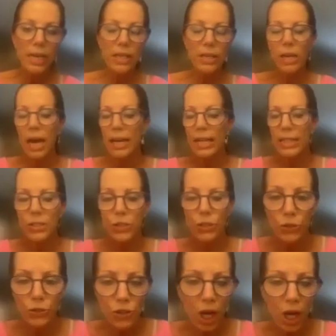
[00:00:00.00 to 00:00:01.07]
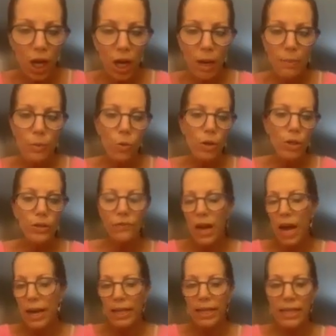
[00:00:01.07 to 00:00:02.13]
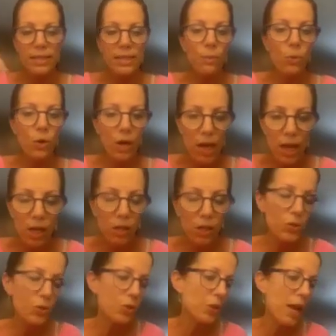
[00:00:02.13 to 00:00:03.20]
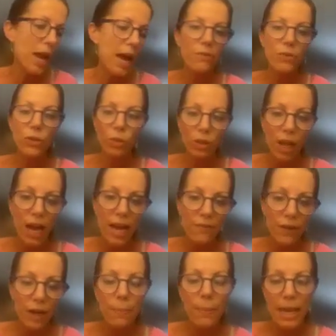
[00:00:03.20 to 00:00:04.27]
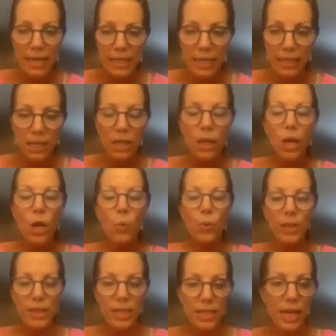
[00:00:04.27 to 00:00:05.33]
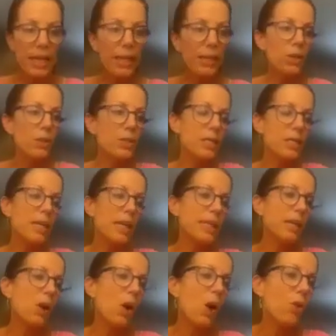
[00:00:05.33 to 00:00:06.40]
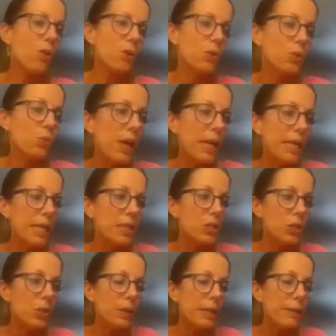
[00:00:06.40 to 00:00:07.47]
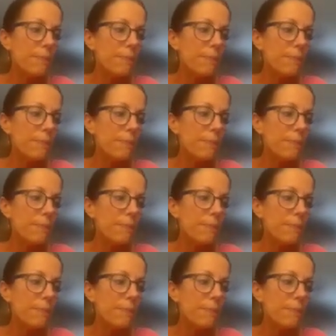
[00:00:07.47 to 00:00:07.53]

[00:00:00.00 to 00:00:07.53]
You got to get to your job, or you've got to get somewhere else, or you have your life upended with the diagnosis. I think all those weigh into it.